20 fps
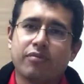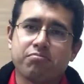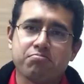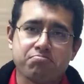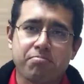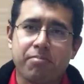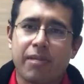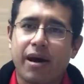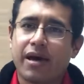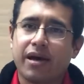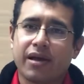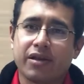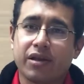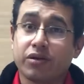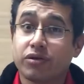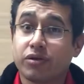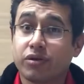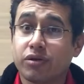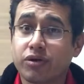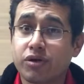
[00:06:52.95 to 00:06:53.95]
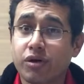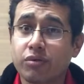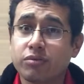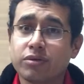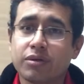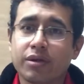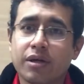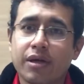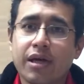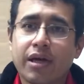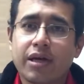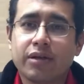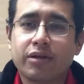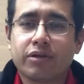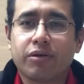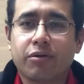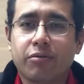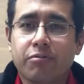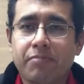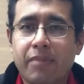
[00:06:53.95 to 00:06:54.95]
buy additional drones,
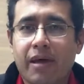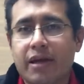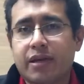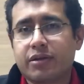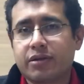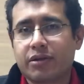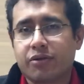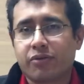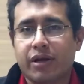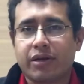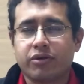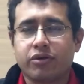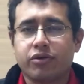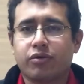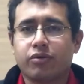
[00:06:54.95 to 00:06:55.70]
so that is great.